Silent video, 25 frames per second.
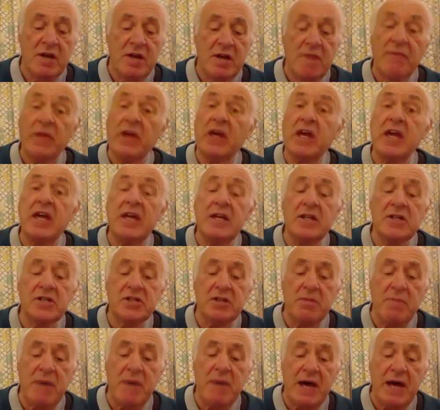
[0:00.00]
The king's
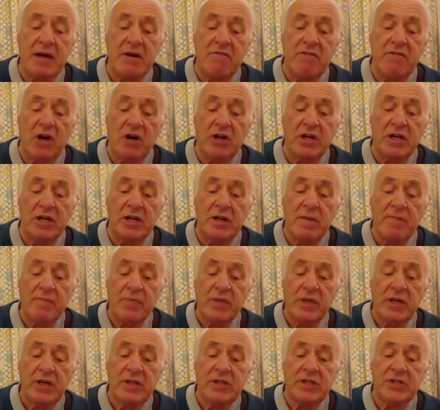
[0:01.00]
a man of honour,
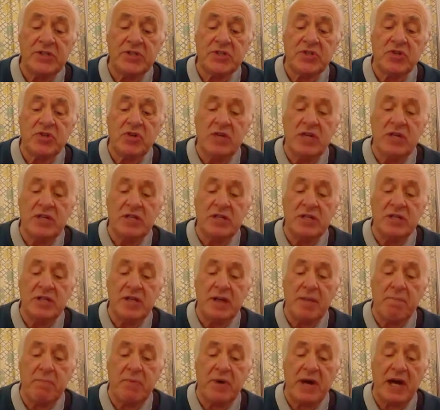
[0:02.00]
a discreet and
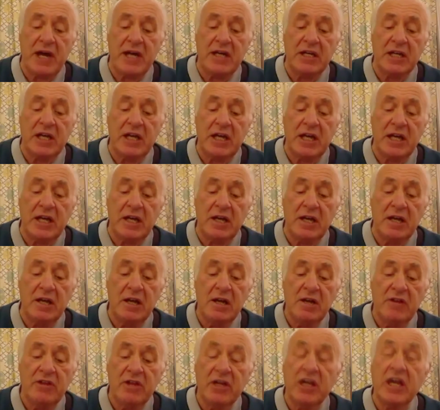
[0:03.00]
upright king.
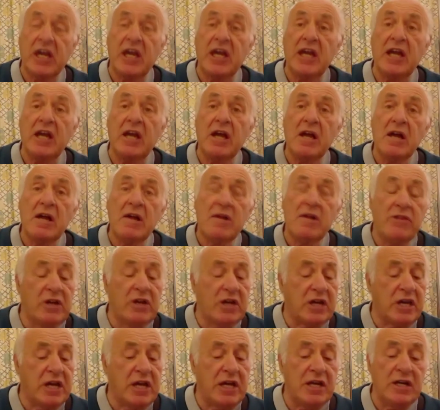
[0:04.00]
The
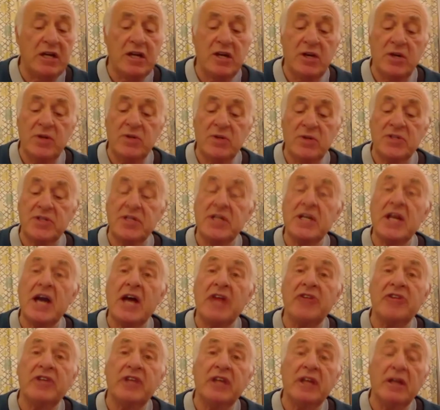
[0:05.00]
king knows
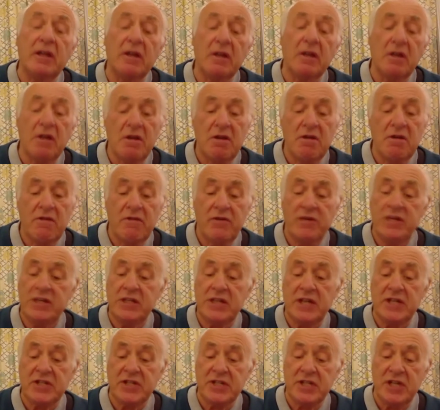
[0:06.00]
nothing, for he
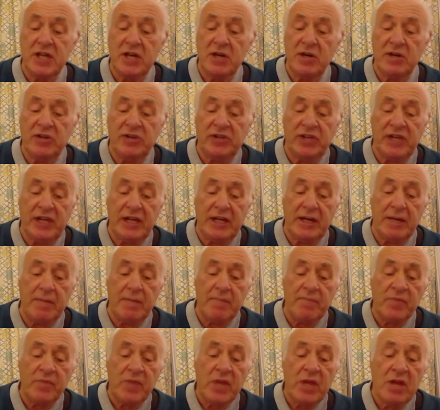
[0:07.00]
doesn't know a thing.
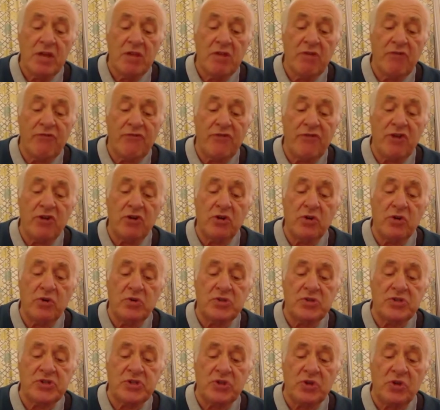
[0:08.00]
The folk who
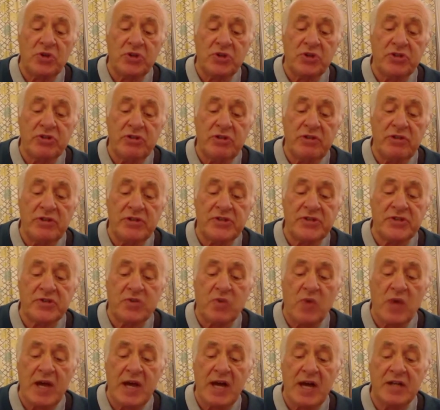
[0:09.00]
saunter in the
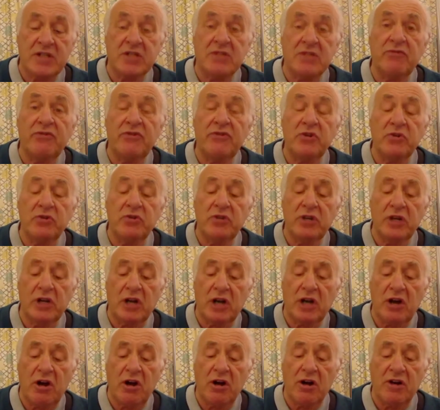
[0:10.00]
square to view the
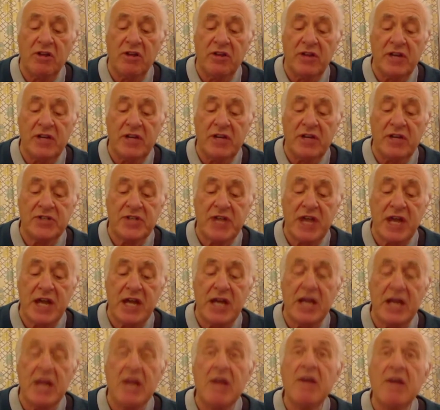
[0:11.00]
clock, they say
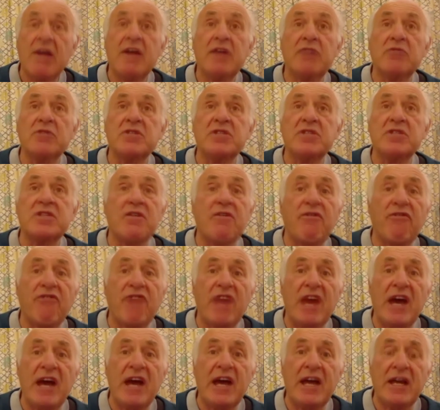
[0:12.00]
it was the
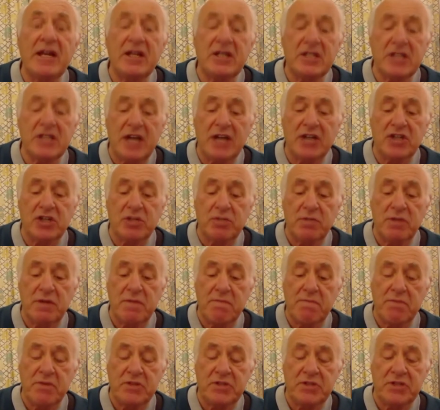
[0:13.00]
flying Dutchman
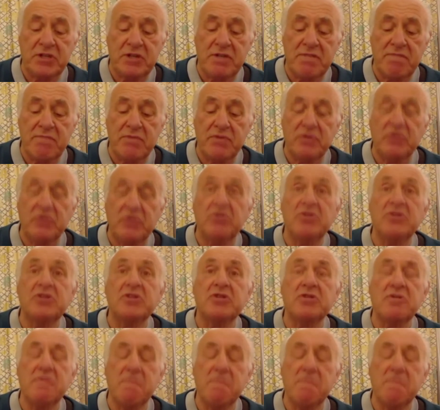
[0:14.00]
Puss in Boots who